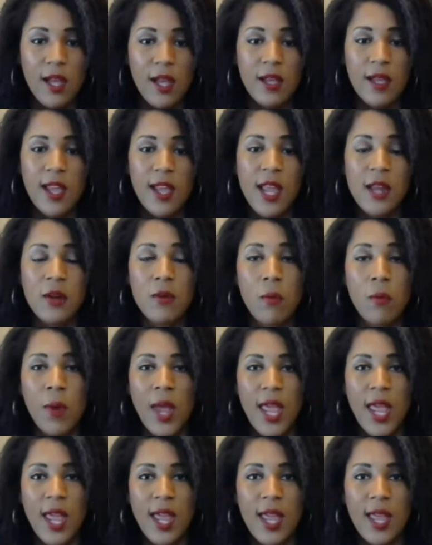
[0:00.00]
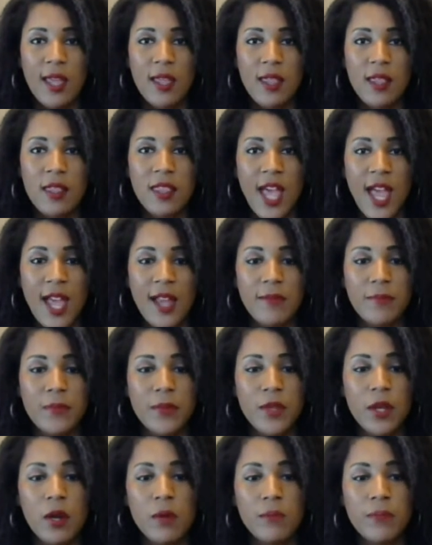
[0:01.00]
in a way that
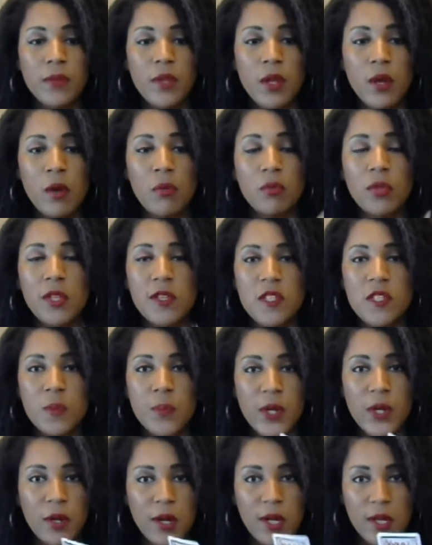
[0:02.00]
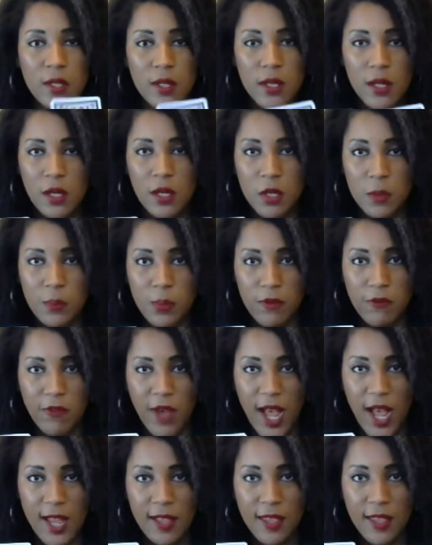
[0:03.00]
only spirit could
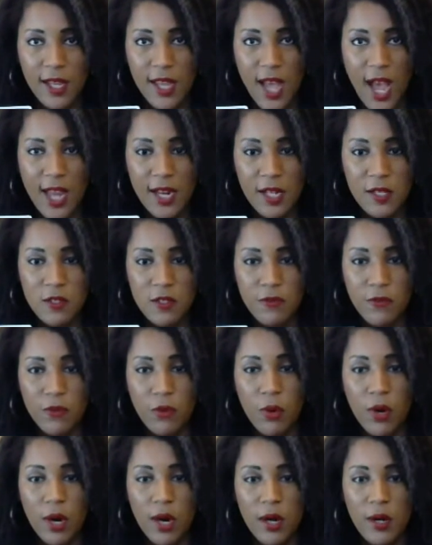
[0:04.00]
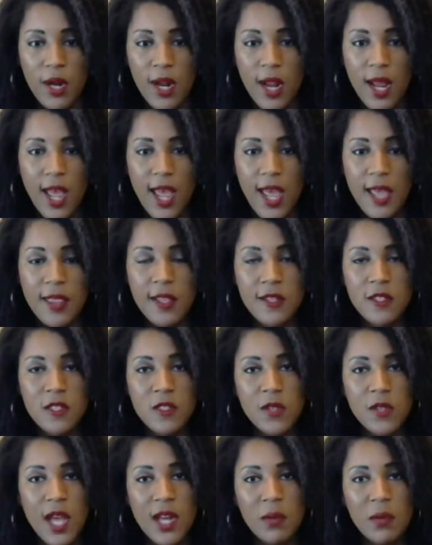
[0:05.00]
provide the guidance for. And this is
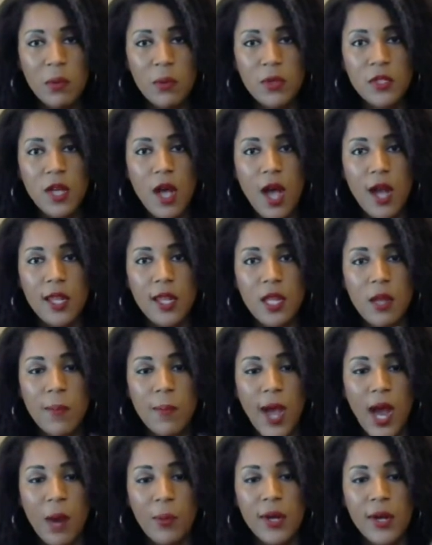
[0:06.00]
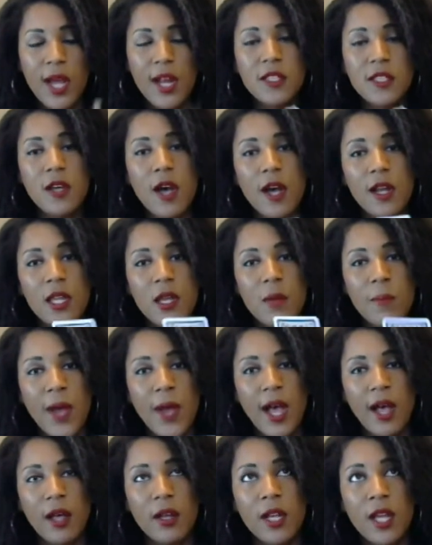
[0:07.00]
kind of what we're talking about. We're kind of talking
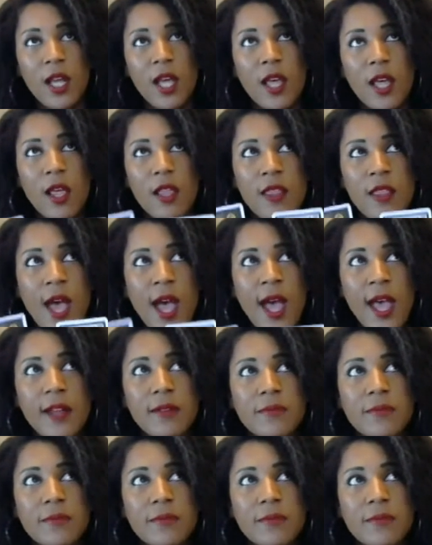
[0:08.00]
about that,